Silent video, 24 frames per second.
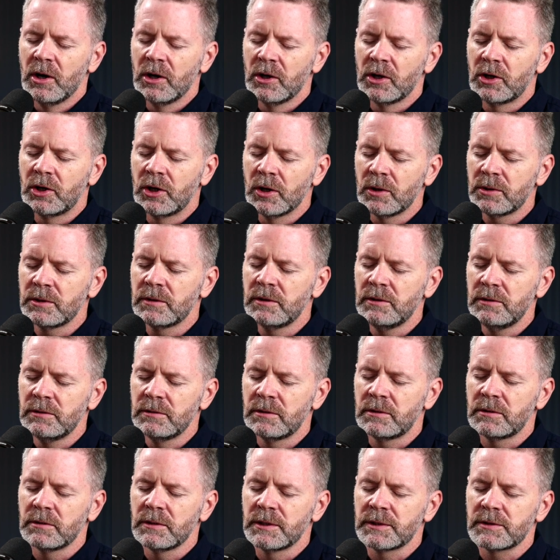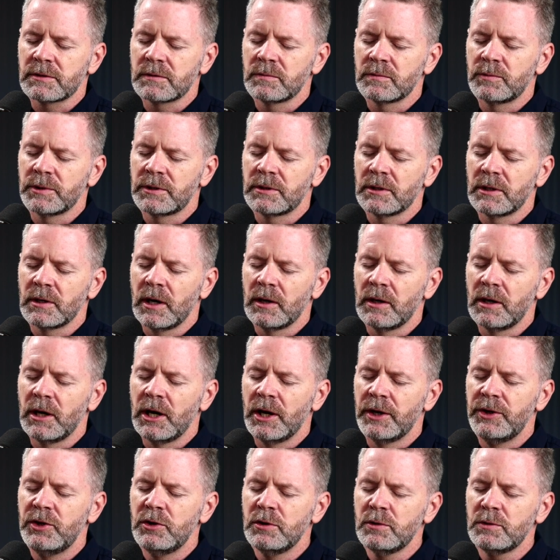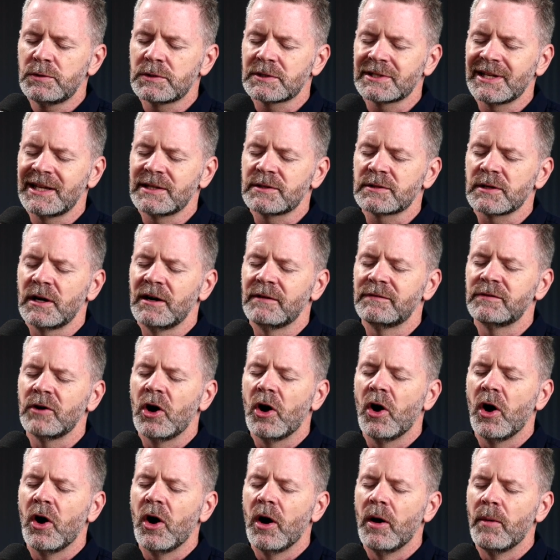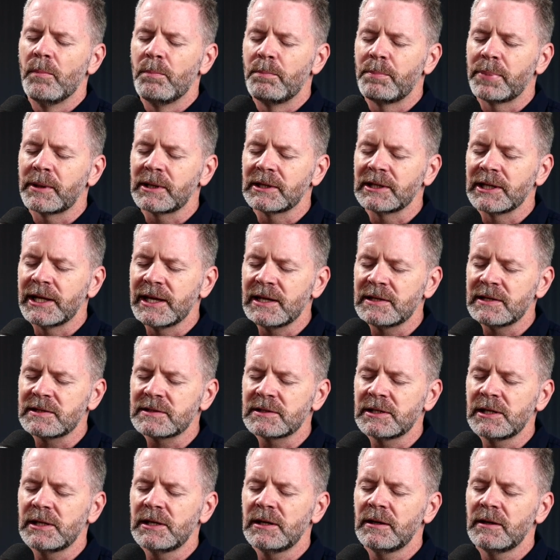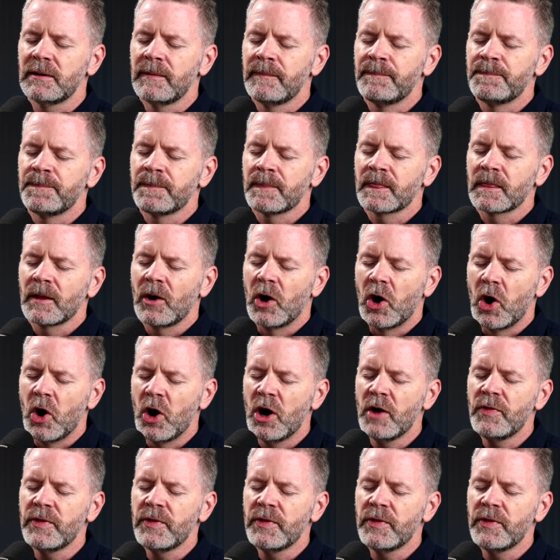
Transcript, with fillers: go to the Eucharist with a, a, a new sense of placing on